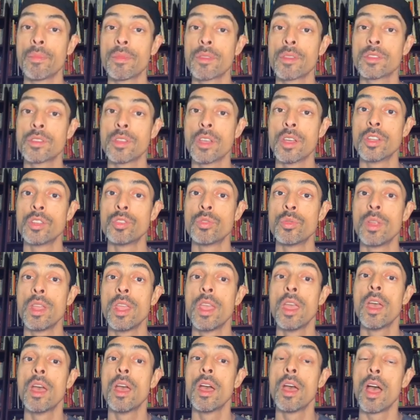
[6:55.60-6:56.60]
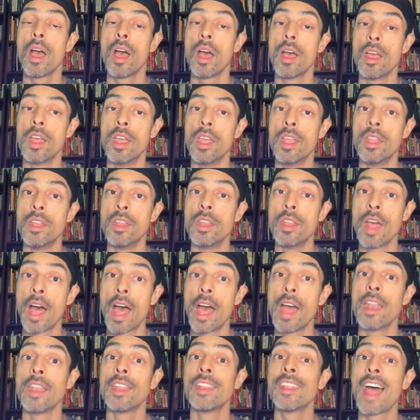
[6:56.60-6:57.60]
surgery, in
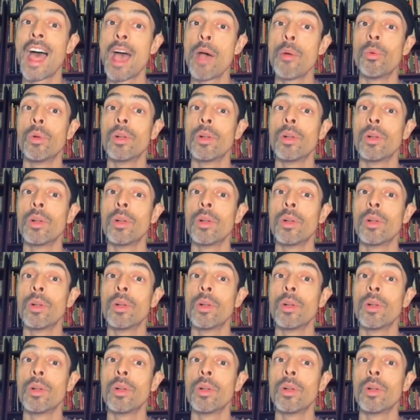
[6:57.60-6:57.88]
that